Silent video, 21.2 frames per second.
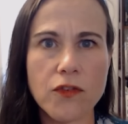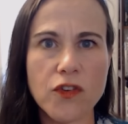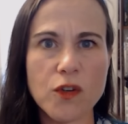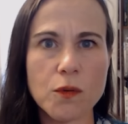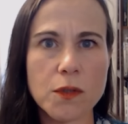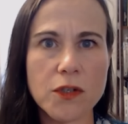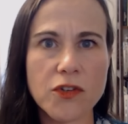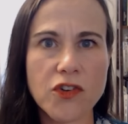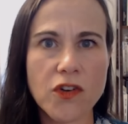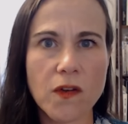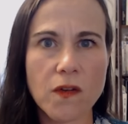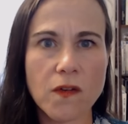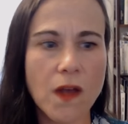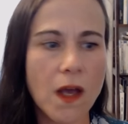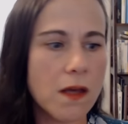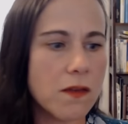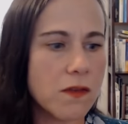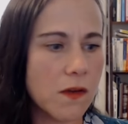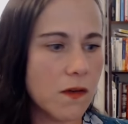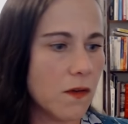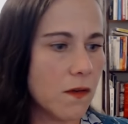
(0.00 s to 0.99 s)
You would just say,
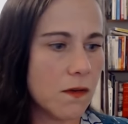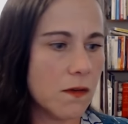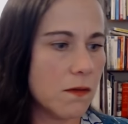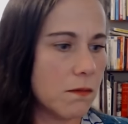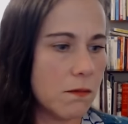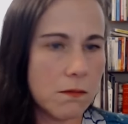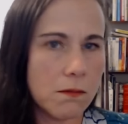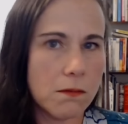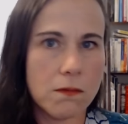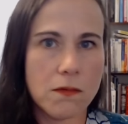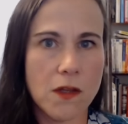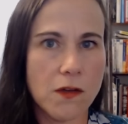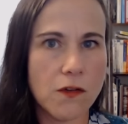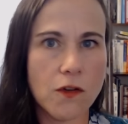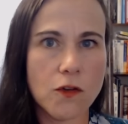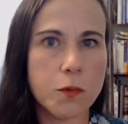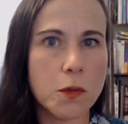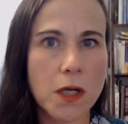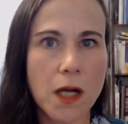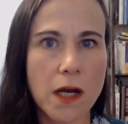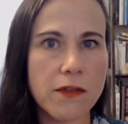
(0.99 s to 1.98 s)
this is, this
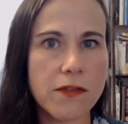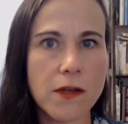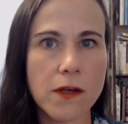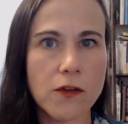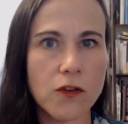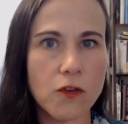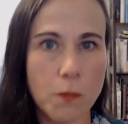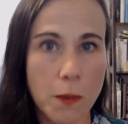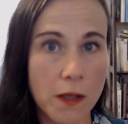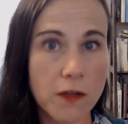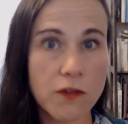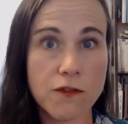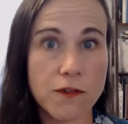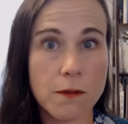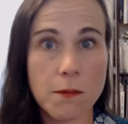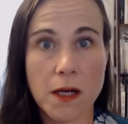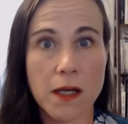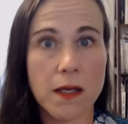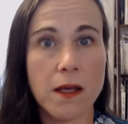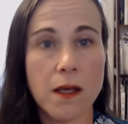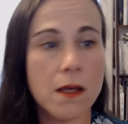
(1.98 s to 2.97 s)
is what I think is best for
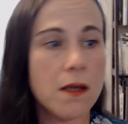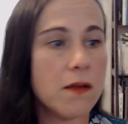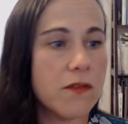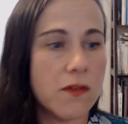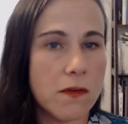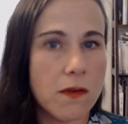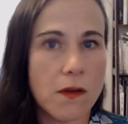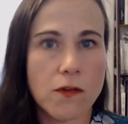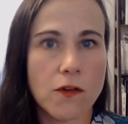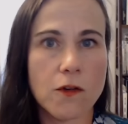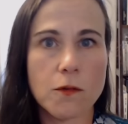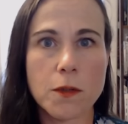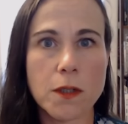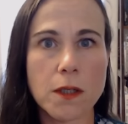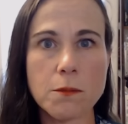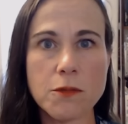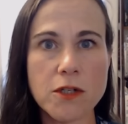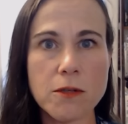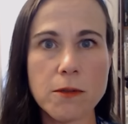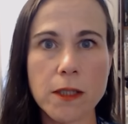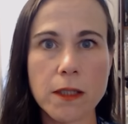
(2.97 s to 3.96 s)
my kids, and this is what I'm
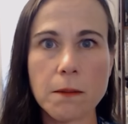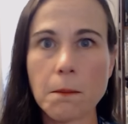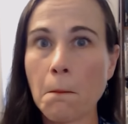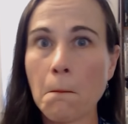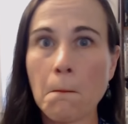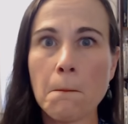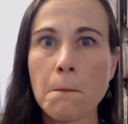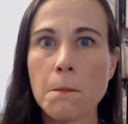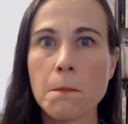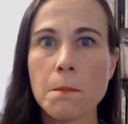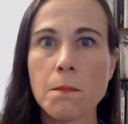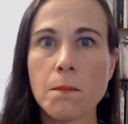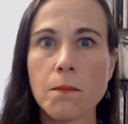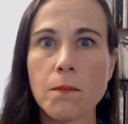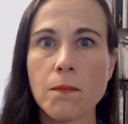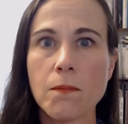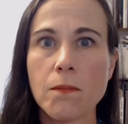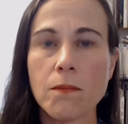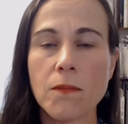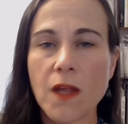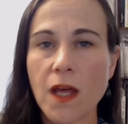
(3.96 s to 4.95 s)
doing.
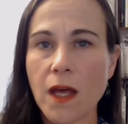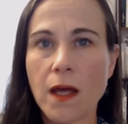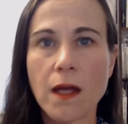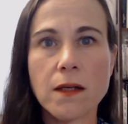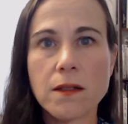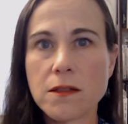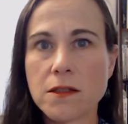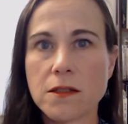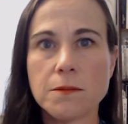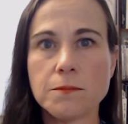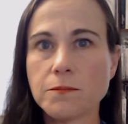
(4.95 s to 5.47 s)
End.